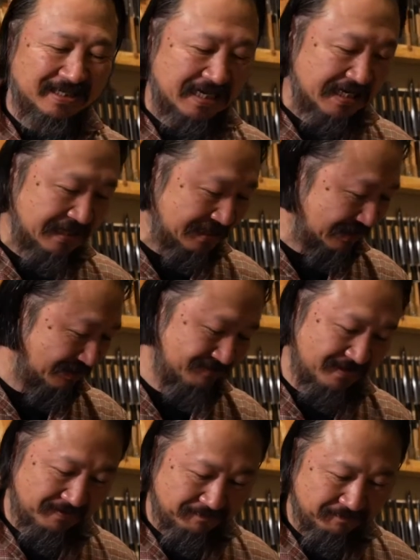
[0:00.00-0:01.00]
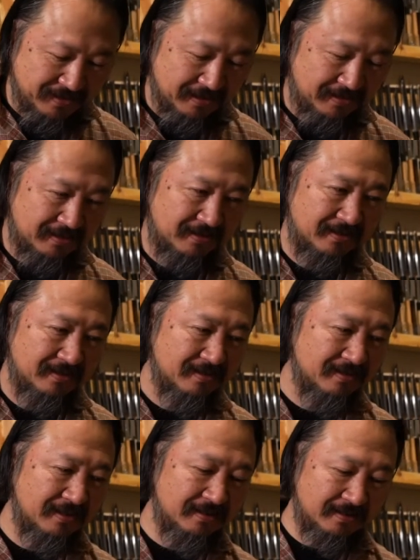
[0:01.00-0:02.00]
each of them is
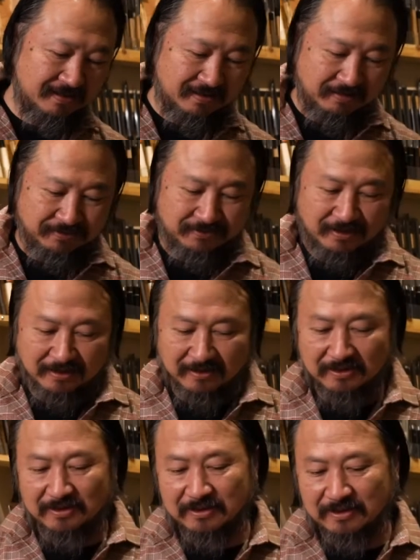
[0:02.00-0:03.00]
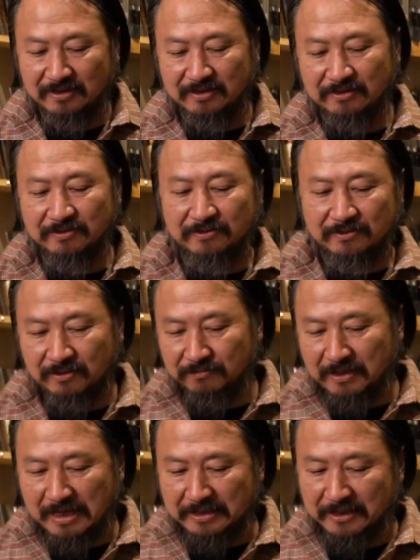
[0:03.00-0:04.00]
different from
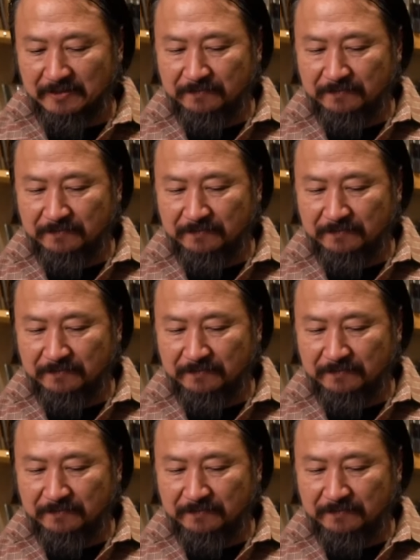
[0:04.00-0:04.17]
other.